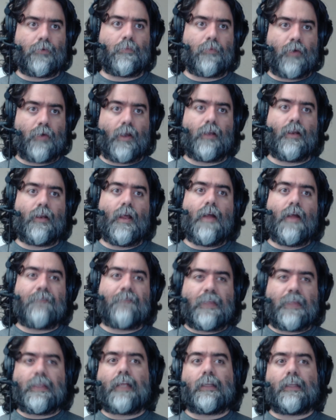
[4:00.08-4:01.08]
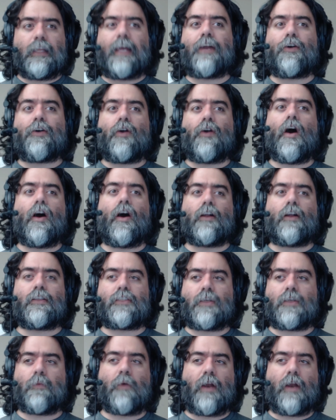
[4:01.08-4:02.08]
right? And then later on,
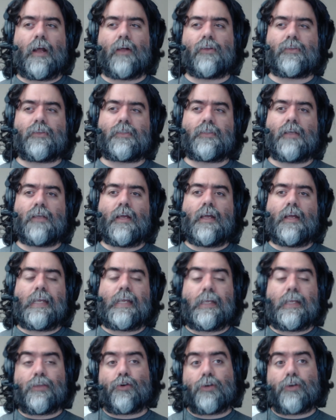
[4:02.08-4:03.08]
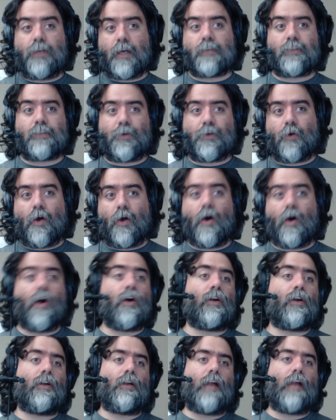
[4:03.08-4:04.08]
someone else either does it
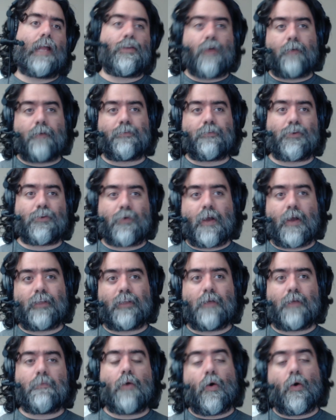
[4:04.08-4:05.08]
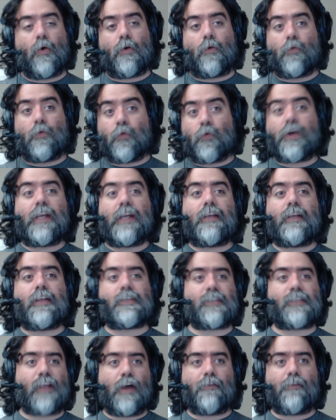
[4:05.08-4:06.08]
wrong and you have to correct them, or
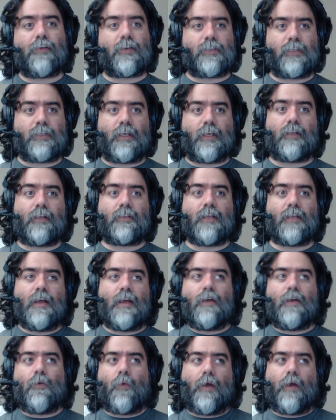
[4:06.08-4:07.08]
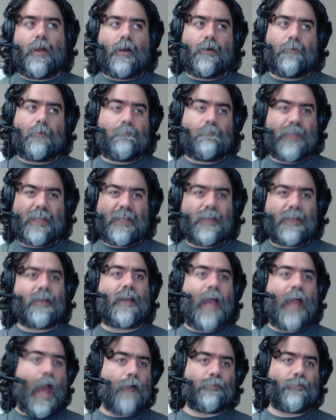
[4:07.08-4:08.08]
rediscovers it where they didn't
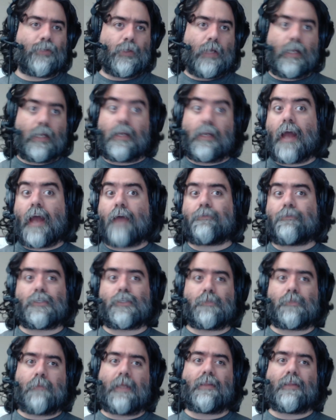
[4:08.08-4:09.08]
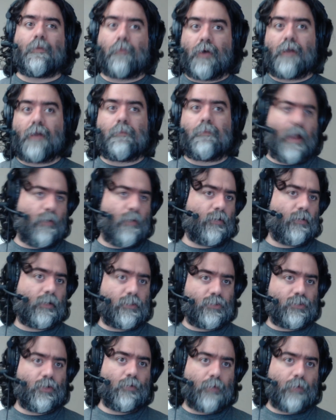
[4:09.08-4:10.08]
have to. They didn't have to spend the brain power
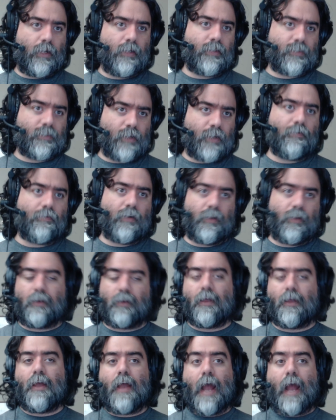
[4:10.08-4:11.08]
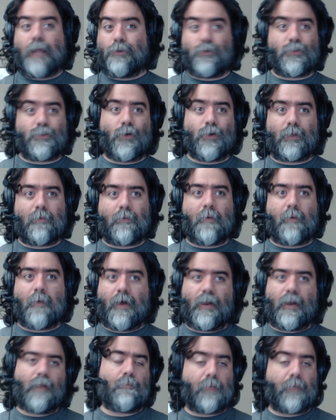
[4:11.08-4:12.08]
because you already discovered it. And you told them
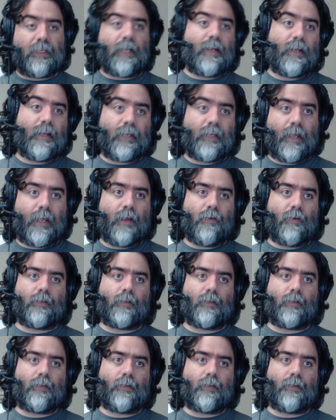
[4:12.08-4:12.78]
about it, but they didn't care at the